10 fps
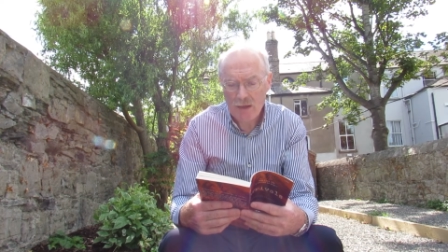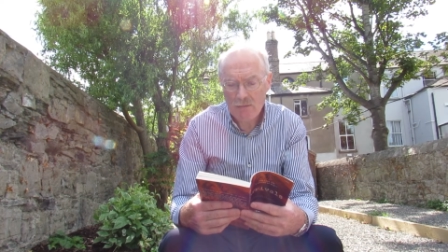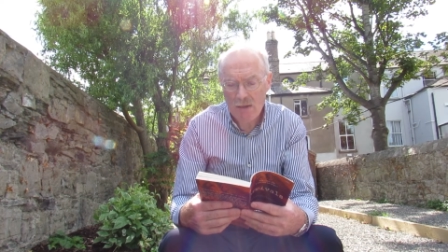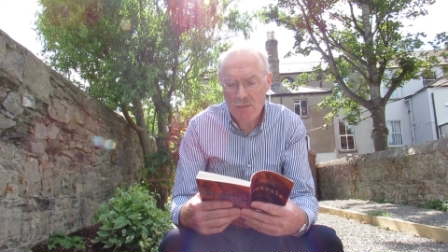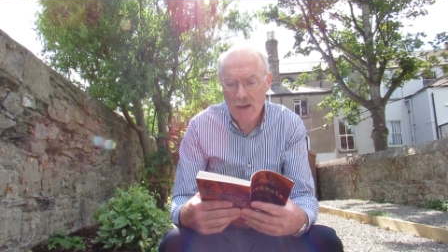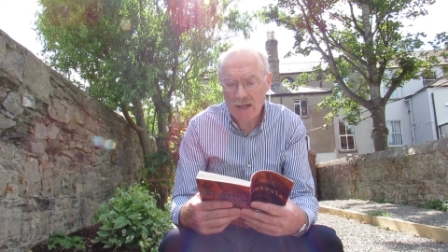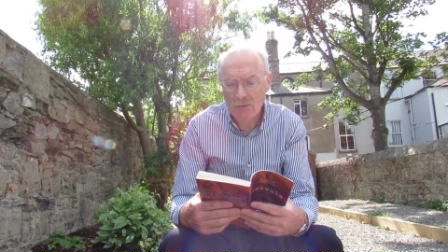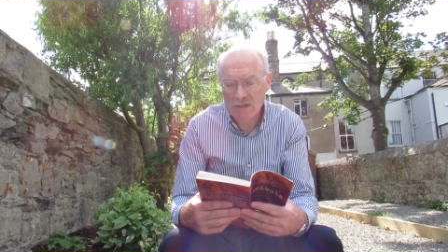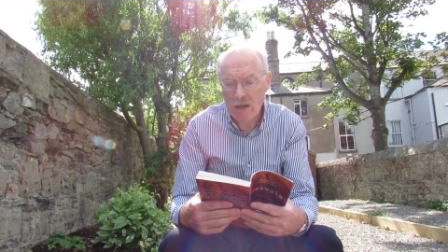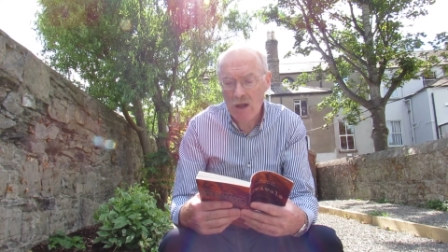Maybe Packham
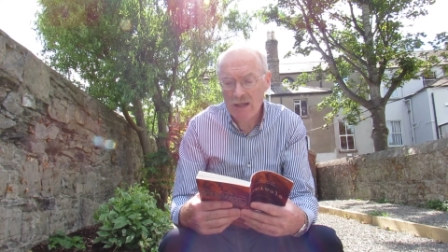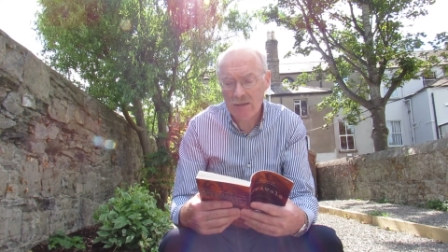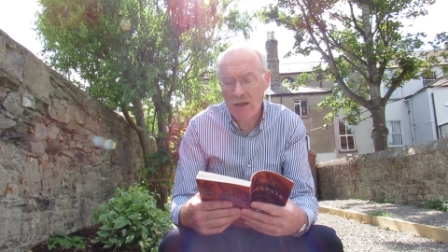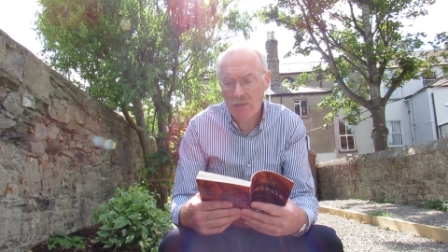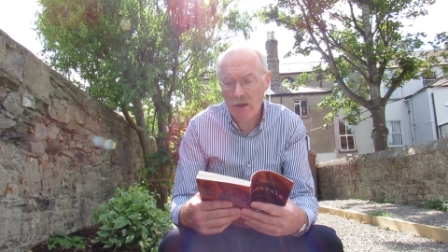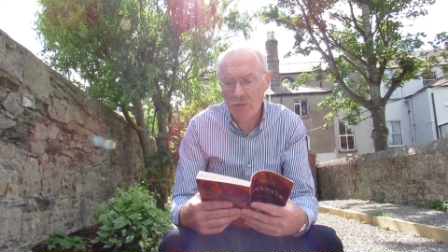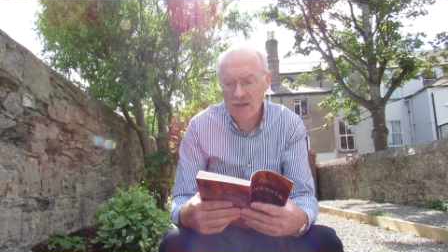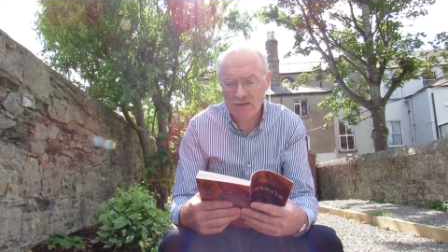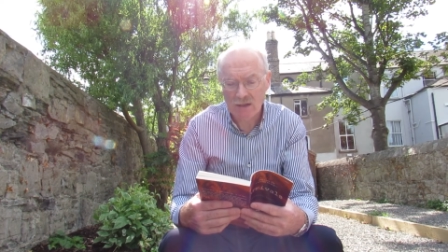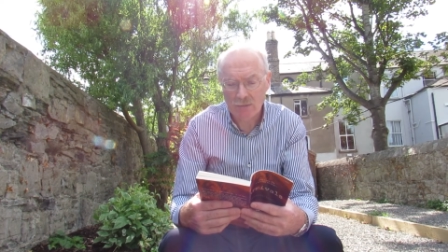was lying about not
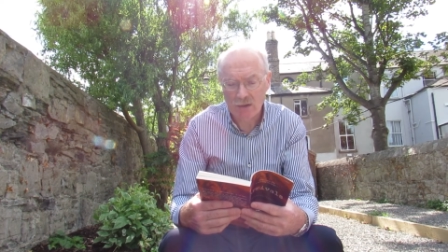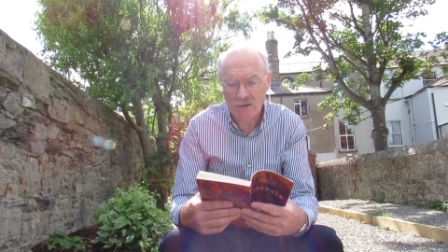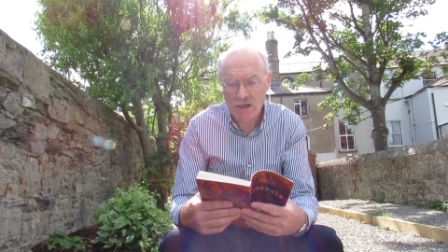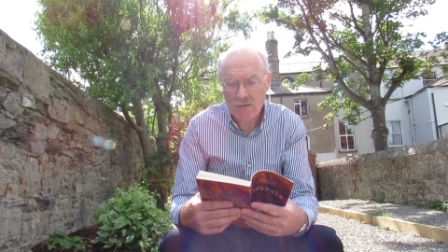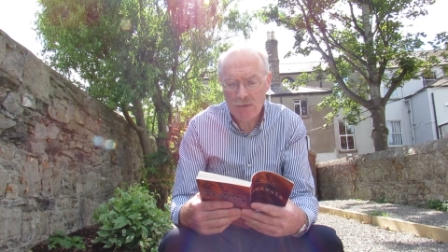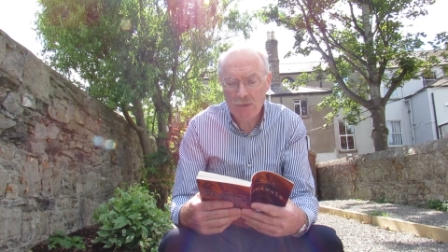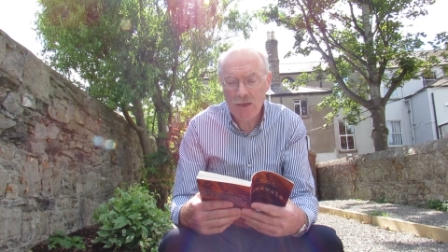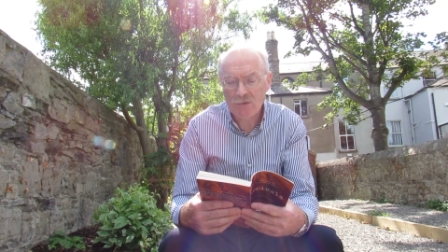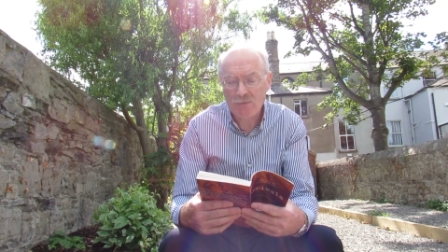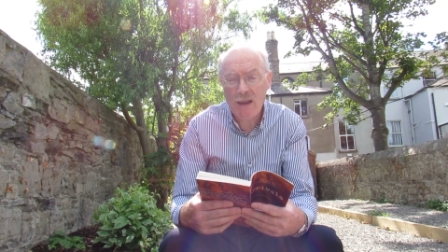wasting a bullet. Maybe
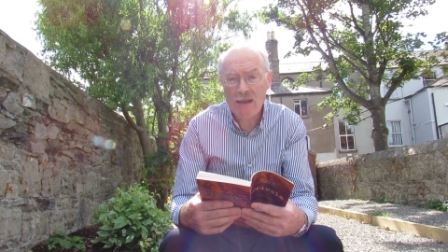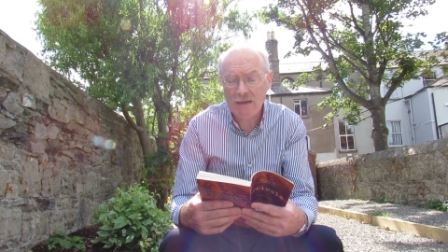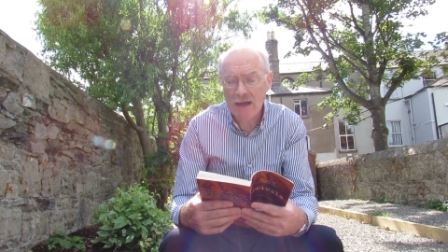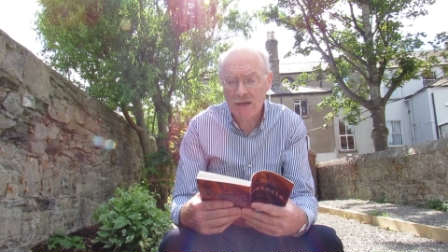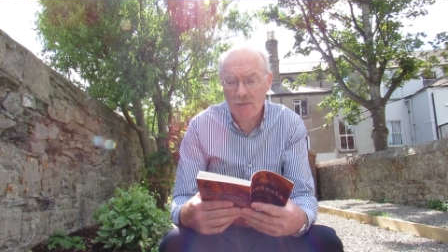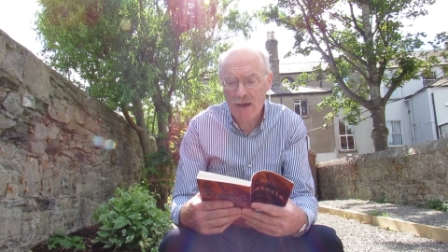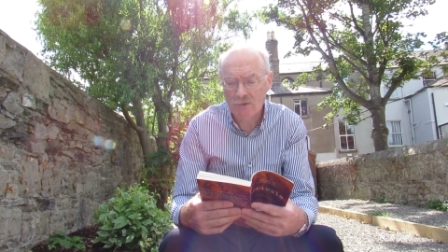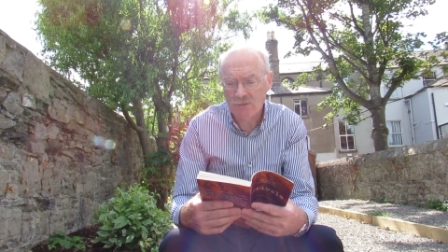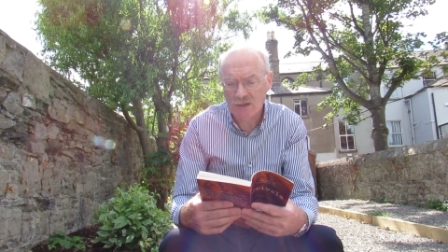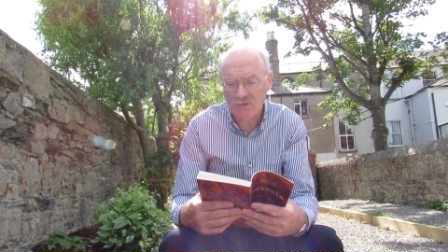he was playing cat and
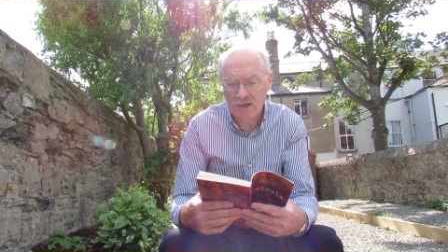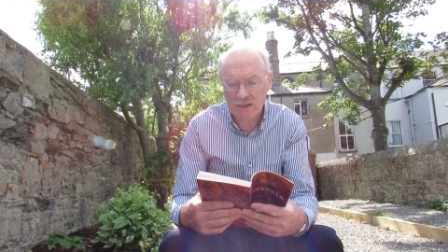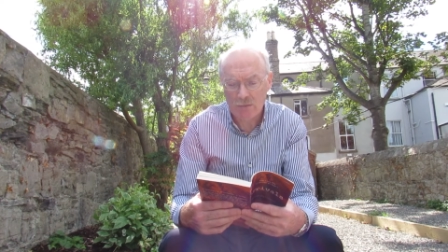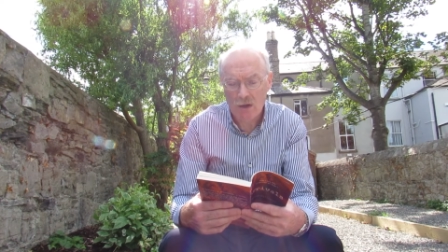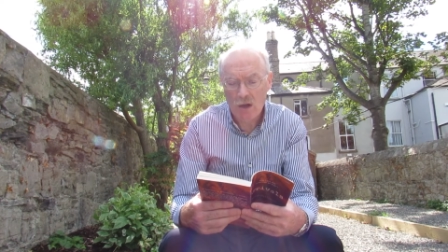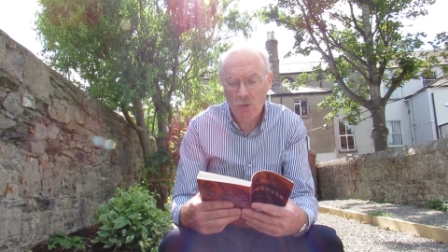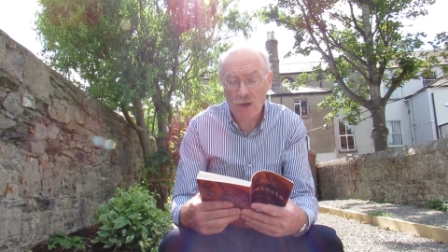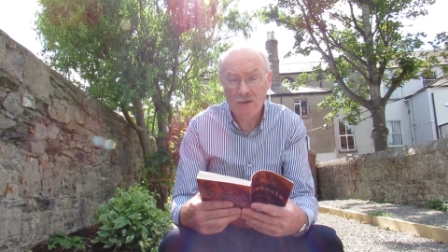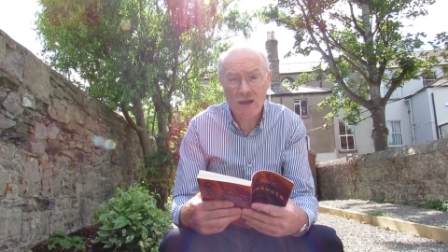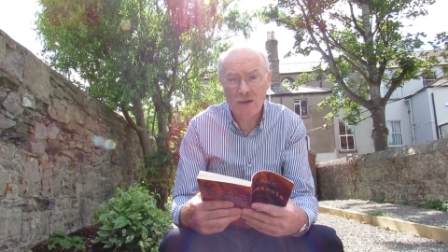mouse with his victim while
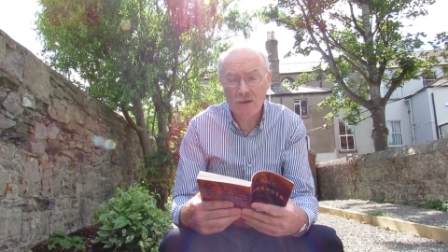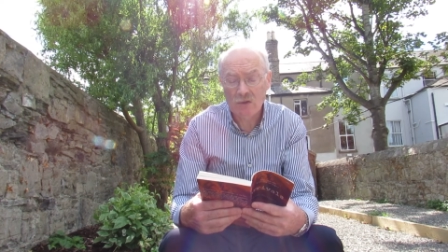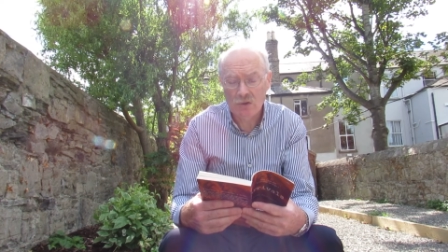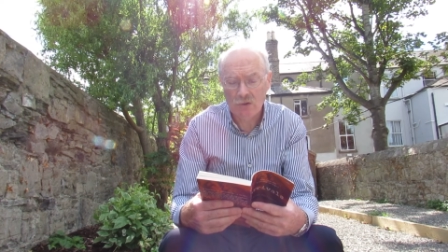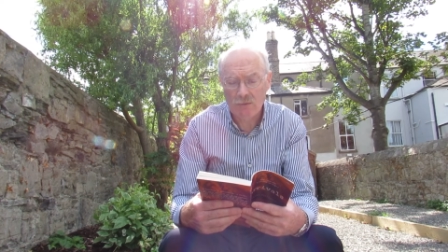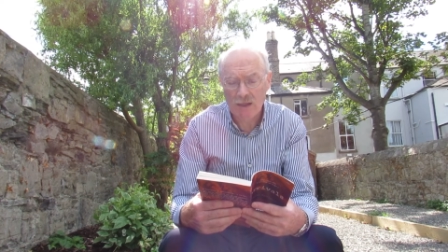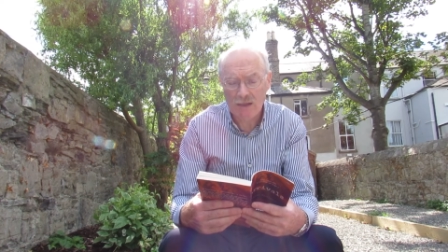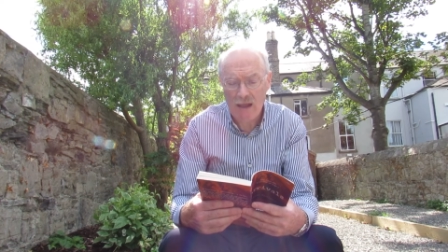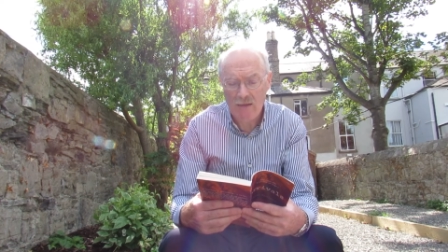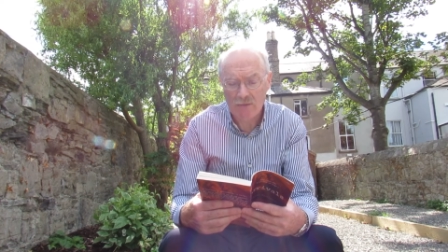intending to shoot him in
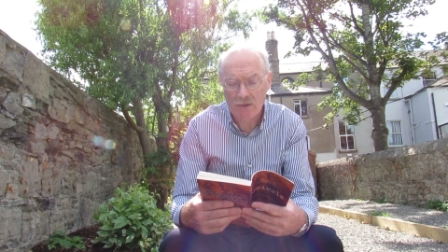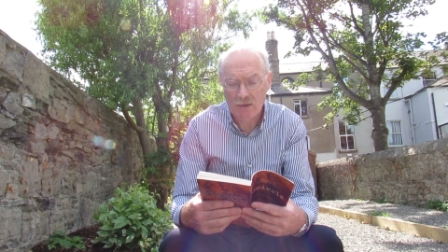the end.